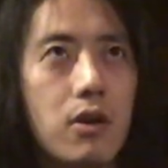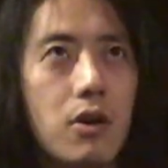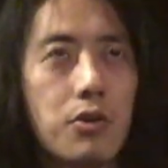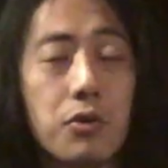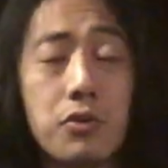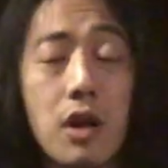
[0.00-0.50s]

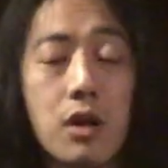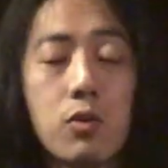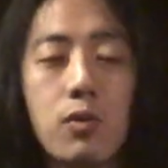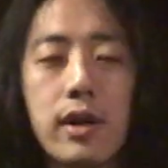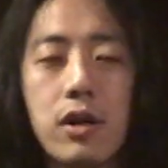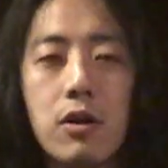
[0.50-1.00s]
although not
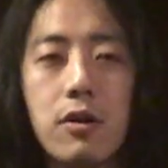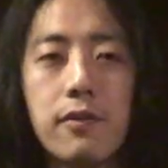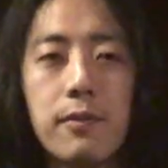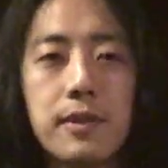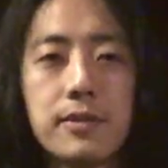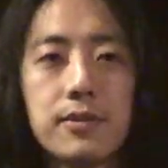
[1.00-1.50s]
quite all of
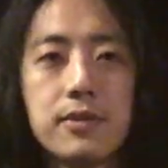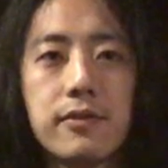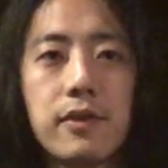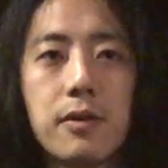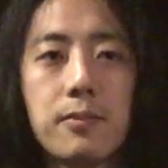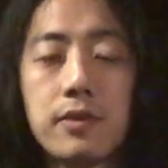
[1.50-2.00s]
the muscles
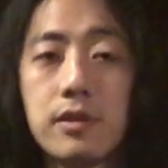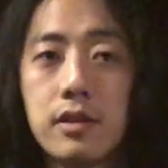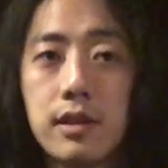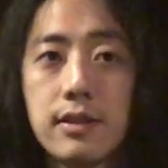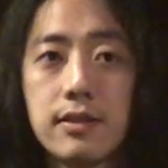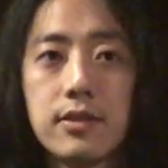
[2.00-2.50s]
developed
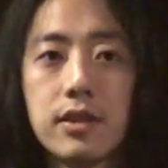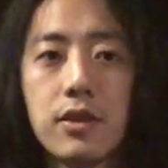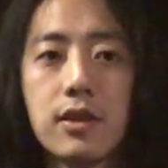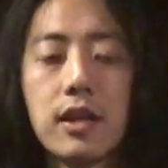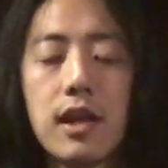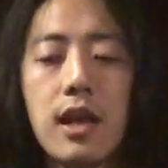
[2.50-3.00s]

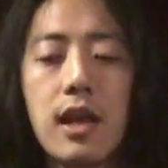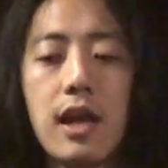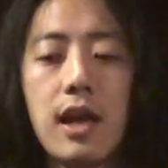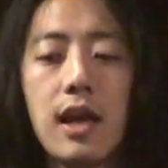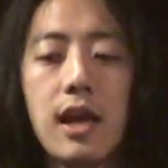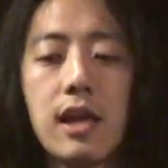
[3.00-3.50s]
necessary.
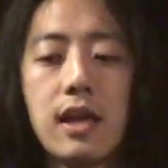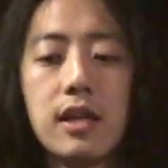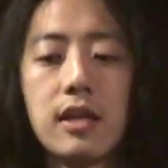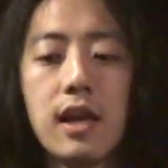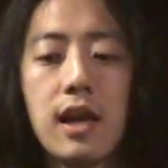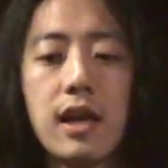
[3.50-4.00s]

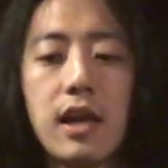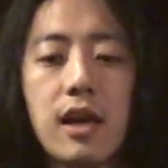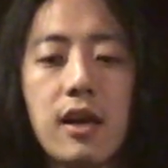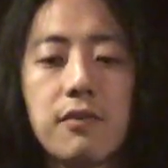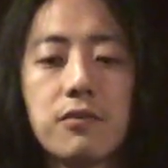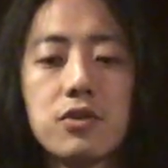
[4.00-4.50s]
And I
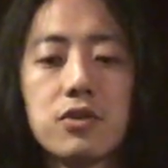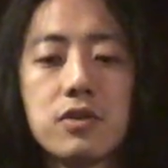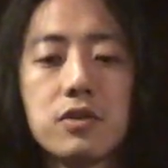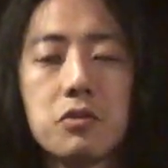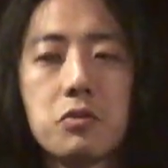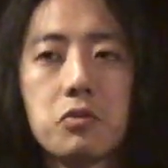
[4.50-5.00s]
have just,
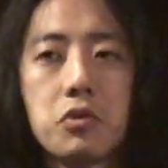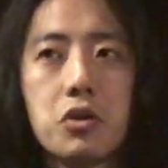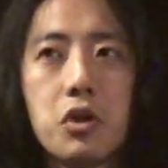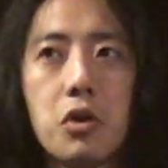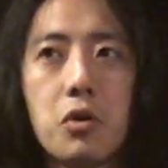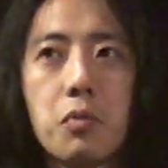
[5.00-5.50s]

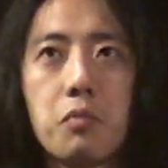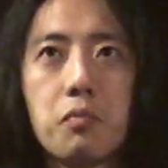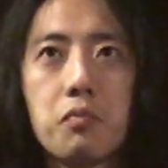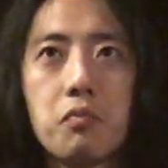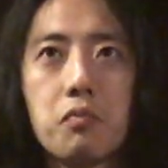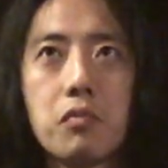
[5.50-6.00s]

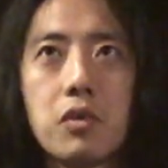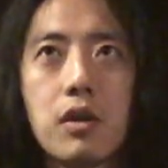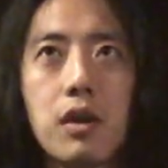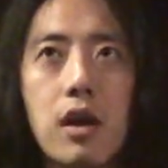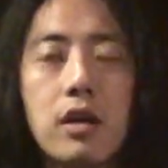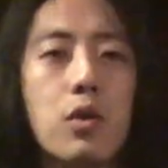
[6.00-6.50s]

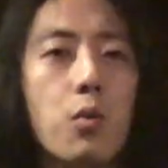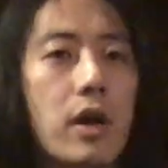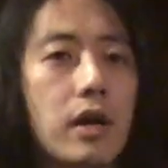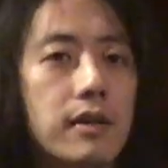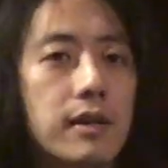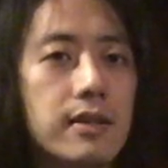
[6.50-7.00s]
an
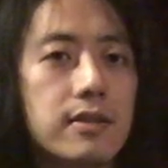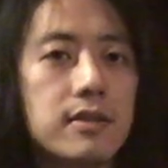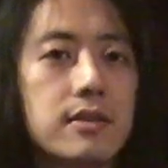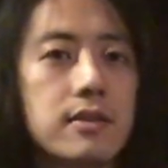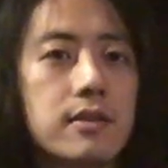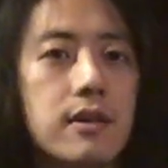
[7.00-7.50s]

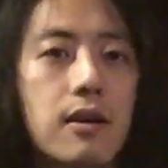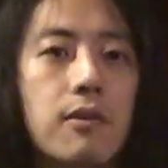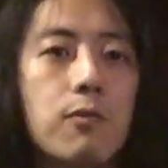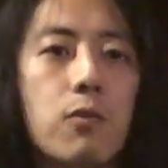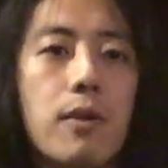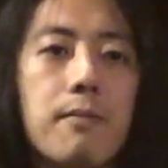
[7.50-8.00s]
awareness
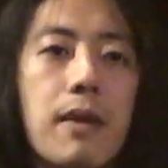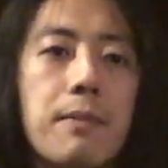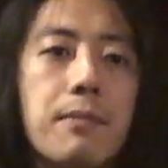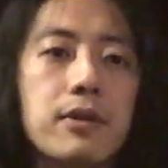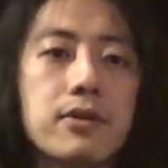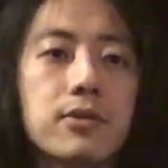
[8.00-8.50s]
of what my
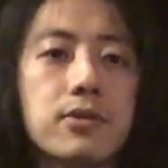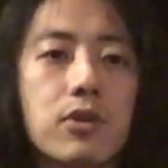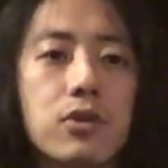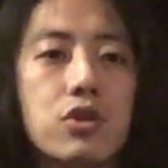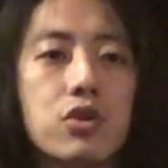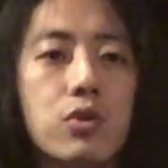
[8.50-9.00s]
muscles
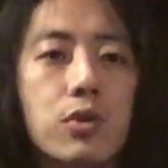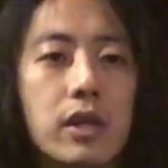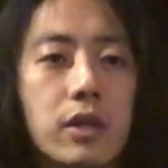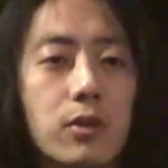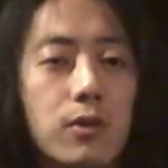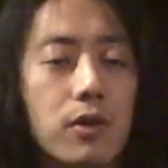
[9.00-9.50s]
are
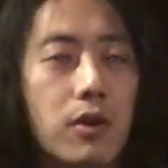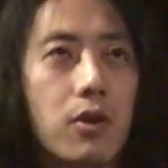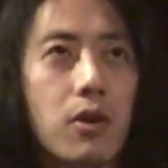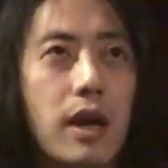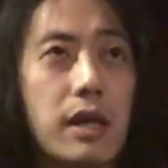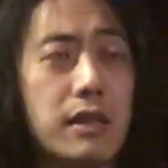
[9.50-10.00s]
doing,
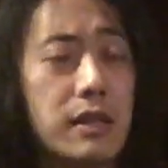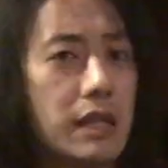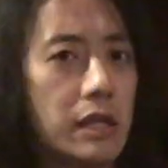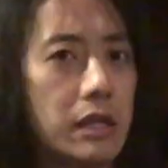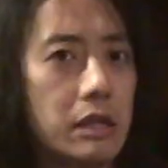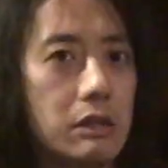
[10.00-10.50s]
I think.
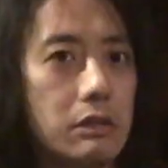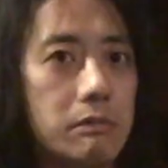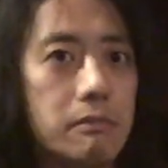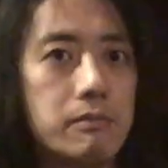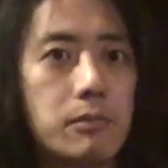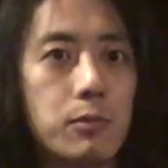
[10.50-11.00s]

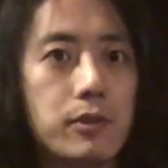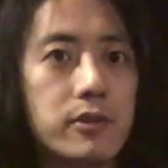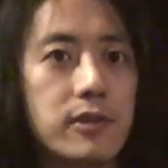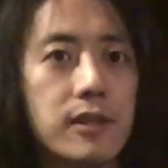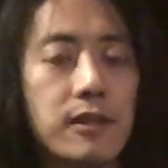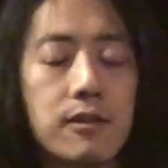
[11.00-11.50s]
We'll
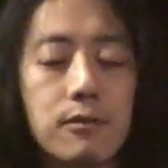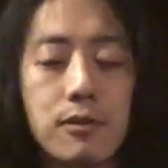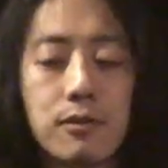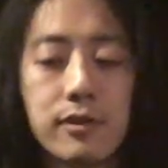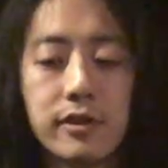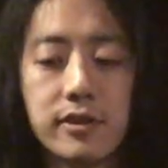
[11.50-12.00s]
see. We'll
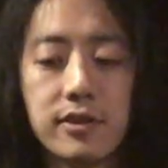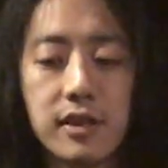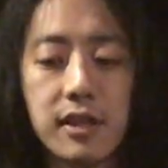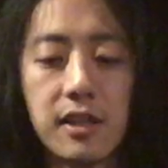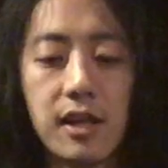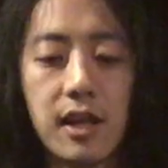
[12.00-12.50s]
really see.